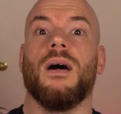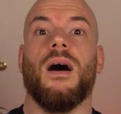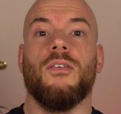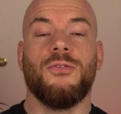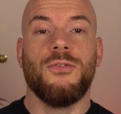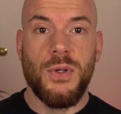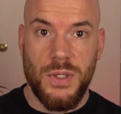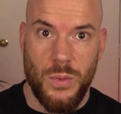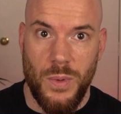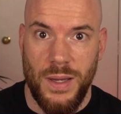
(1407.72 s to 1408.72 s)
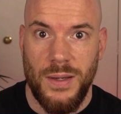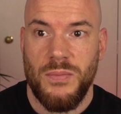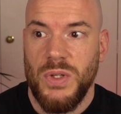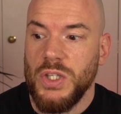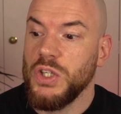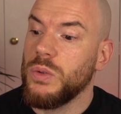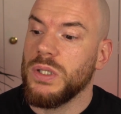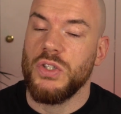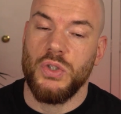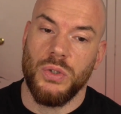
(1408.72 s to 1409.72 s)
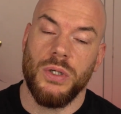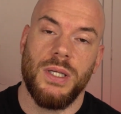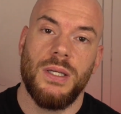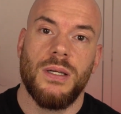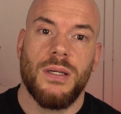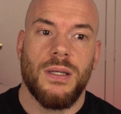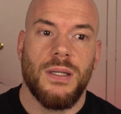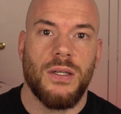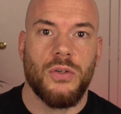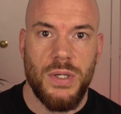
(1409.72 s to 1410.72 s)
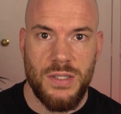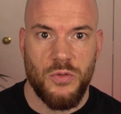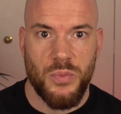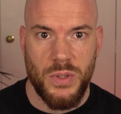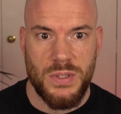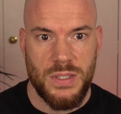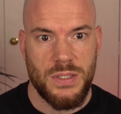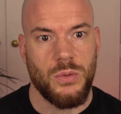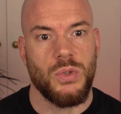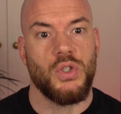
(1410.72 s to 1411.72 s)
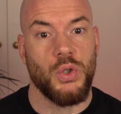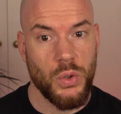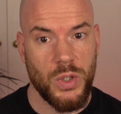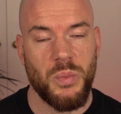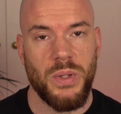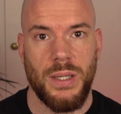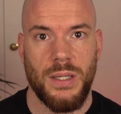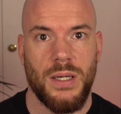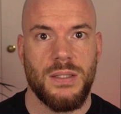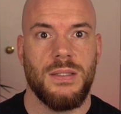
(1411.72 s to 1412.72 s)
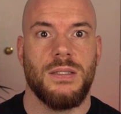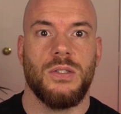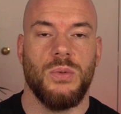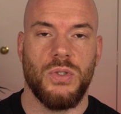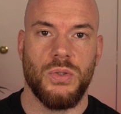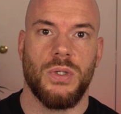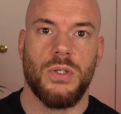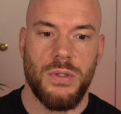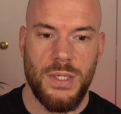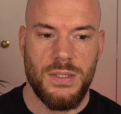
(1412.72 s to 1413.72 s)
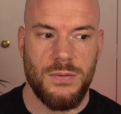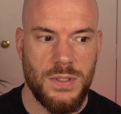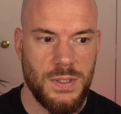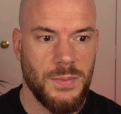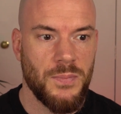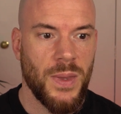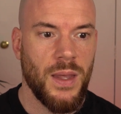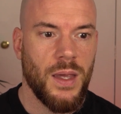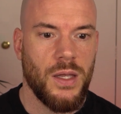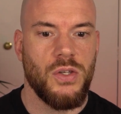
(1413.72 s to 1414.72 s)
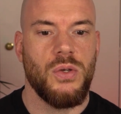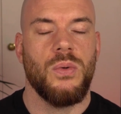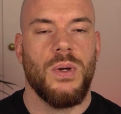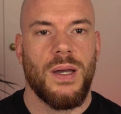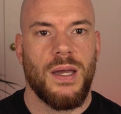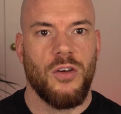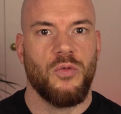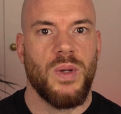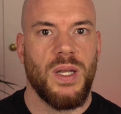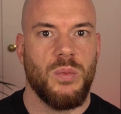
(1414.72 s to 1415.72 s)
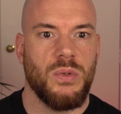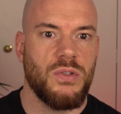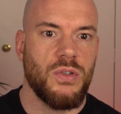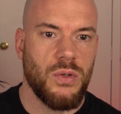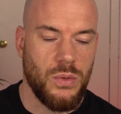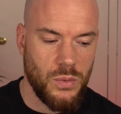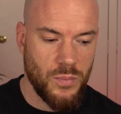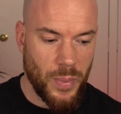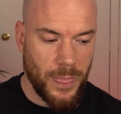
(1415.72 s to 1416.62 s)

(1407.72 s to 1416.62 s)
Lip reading: are fully aware that you enjoy the creative process. You enjoy being an artist. You enjoy creativity. And you have been able to